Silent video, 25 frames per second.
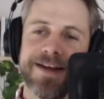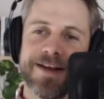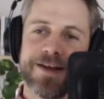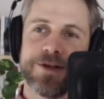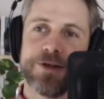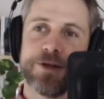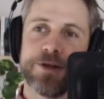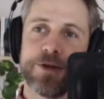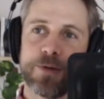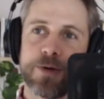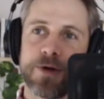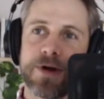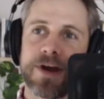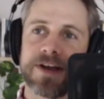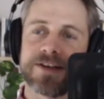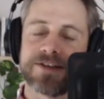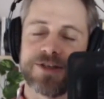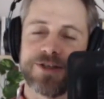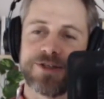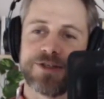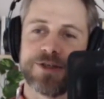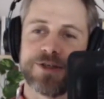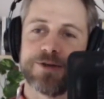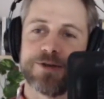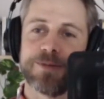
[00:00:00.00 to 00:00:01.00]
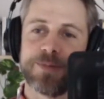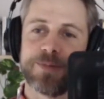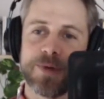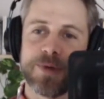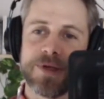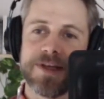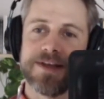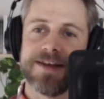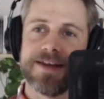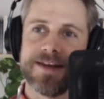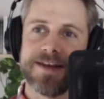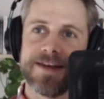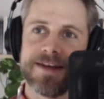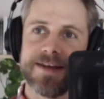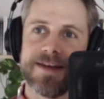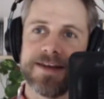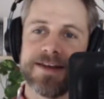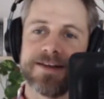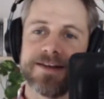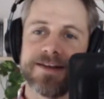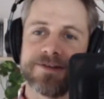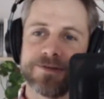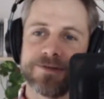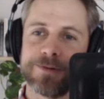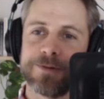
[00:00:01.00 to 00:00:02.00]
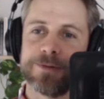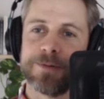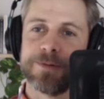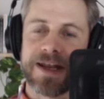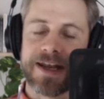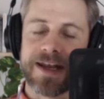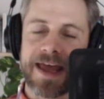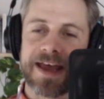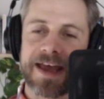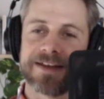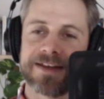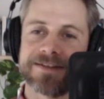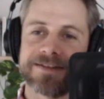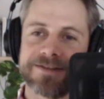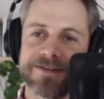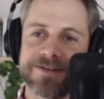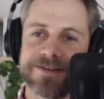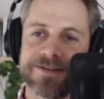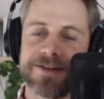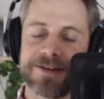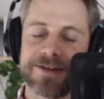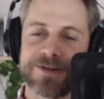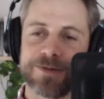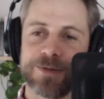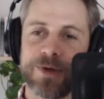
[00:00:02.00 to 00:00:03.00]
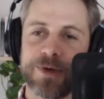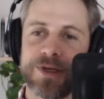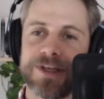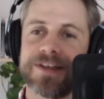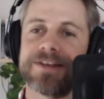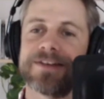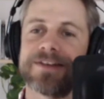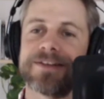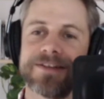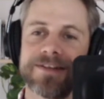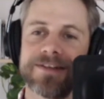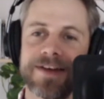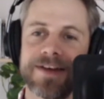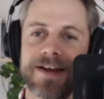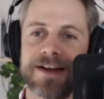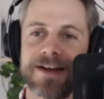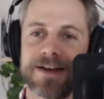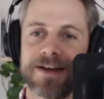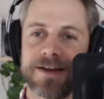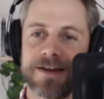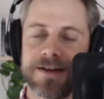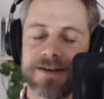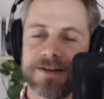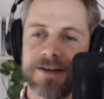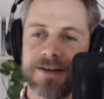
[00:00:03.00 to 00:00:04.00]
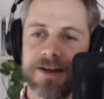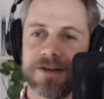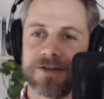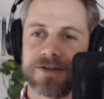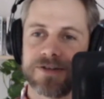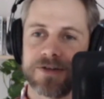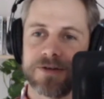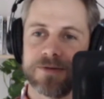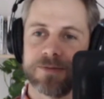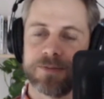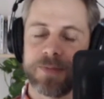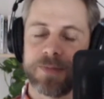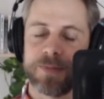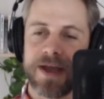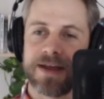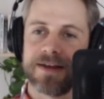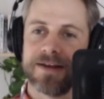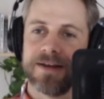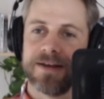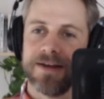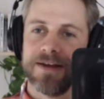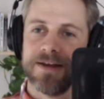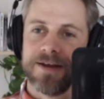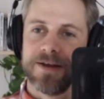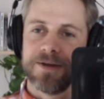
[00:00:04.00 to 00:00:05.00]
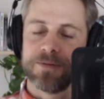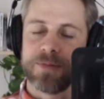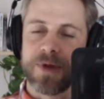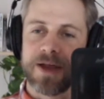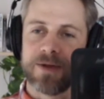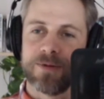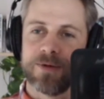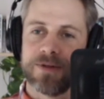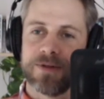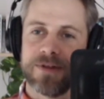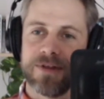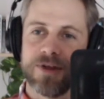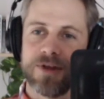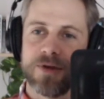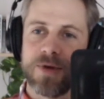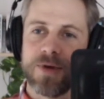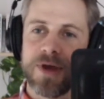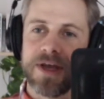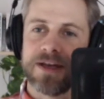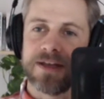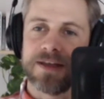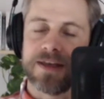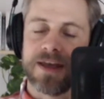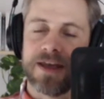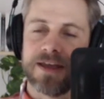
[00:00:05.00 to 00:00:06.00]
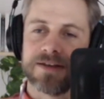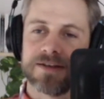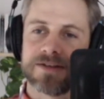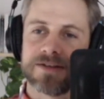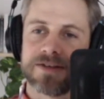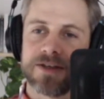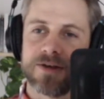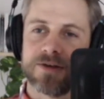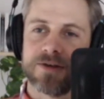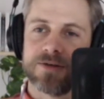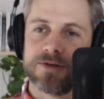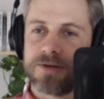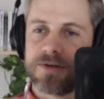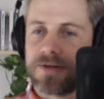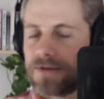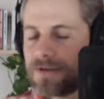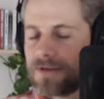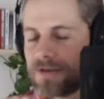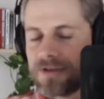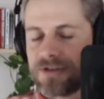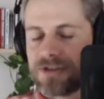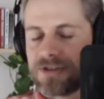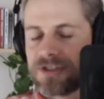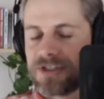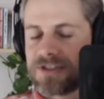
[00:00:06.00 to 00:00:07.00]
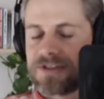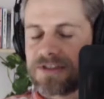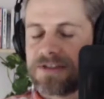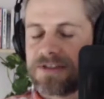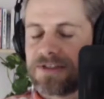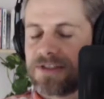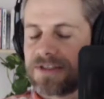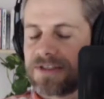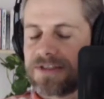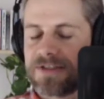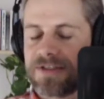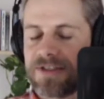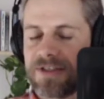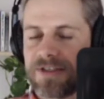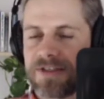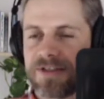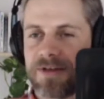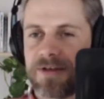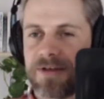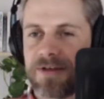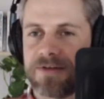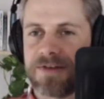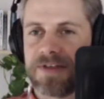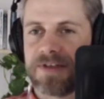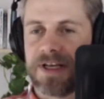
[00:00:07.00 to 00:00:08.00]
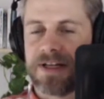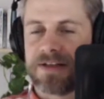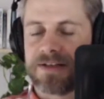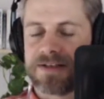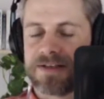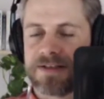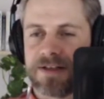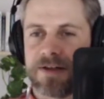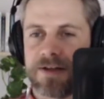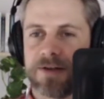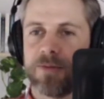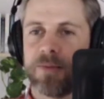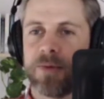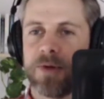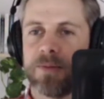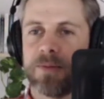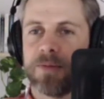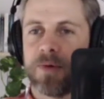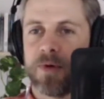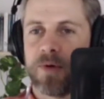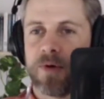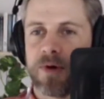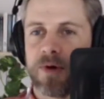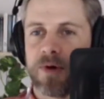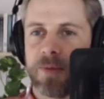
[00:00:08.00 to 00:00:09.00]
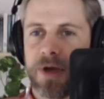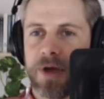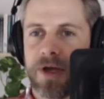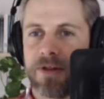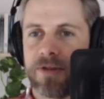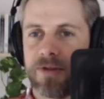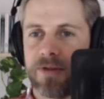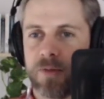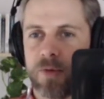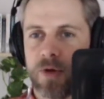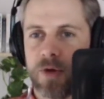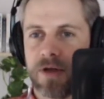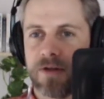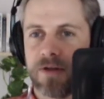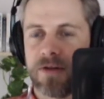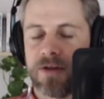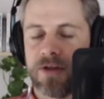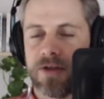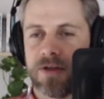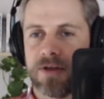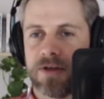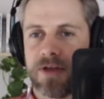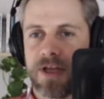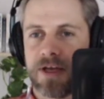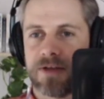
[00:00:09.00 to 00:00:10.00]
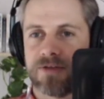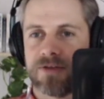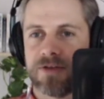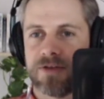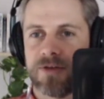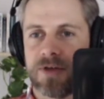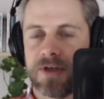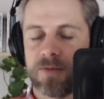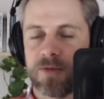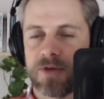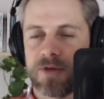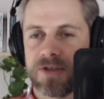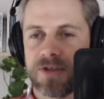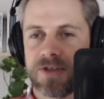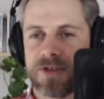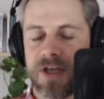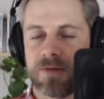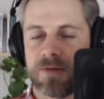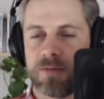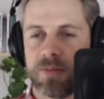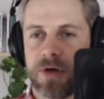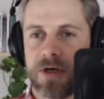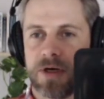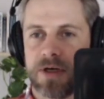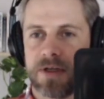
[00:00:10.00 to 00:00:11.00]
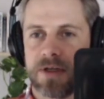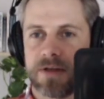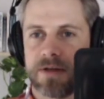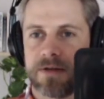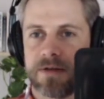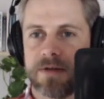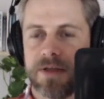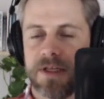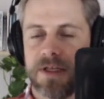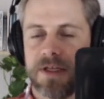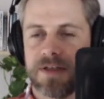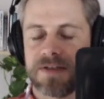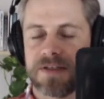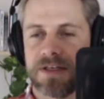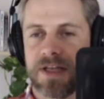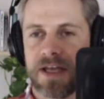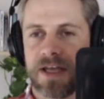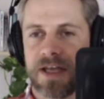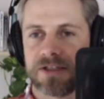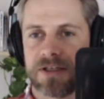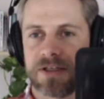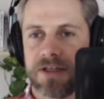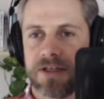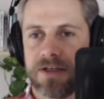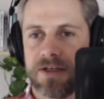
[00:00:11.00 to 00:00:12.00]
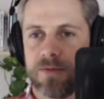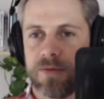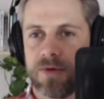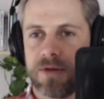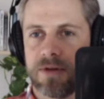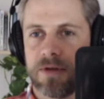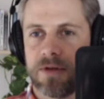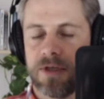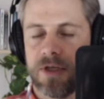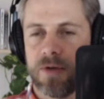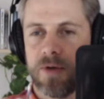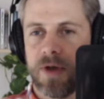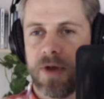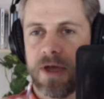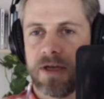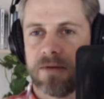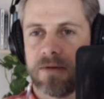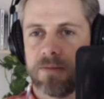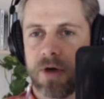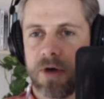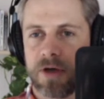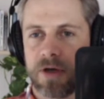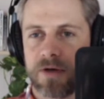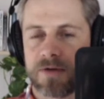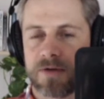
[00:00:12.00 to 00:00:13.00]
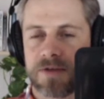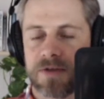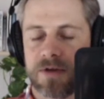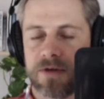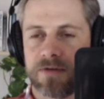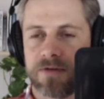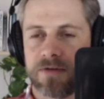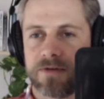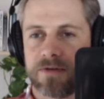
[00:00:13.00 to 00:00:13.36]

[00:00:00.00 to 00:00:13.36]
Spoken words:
you were actually due to be in Manhattan this week, sort of back with the UN again. So just sort of tell us a little bit more about the work that you're now doing with Shared Path internationally with the UN and Microsoft.